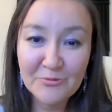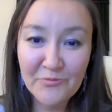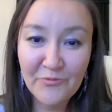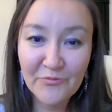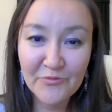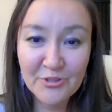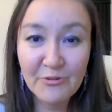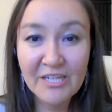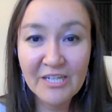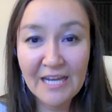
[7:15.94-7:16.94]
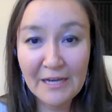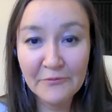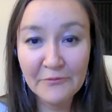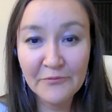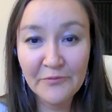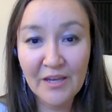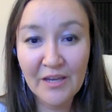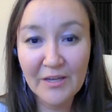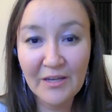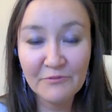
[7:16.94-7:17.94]
sure enough,
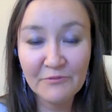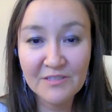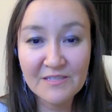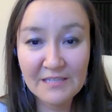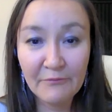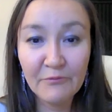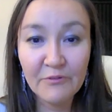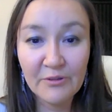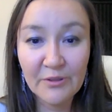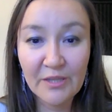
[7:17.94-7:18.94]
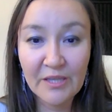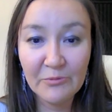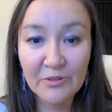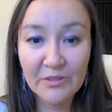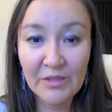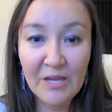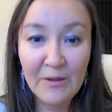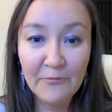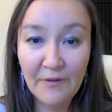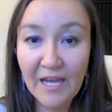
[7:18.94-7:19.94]
after several, they will
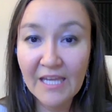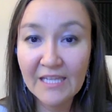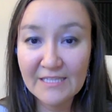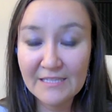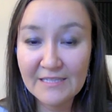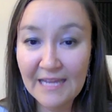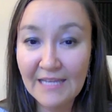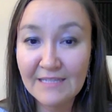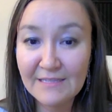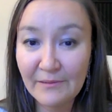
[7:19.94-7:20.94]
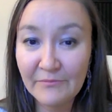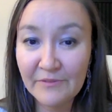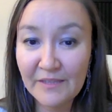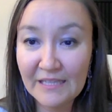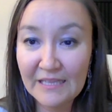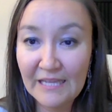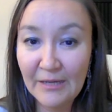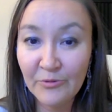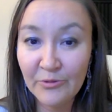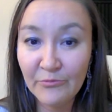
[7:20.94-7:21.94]
find that something that
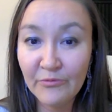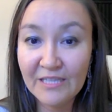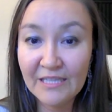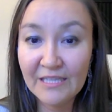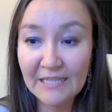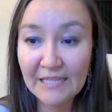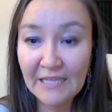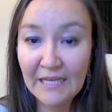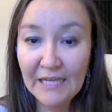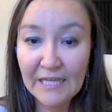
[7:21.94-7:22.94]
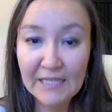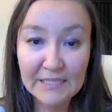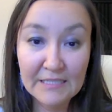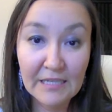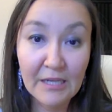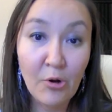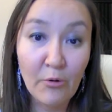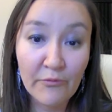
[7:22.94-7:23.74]
will really take off.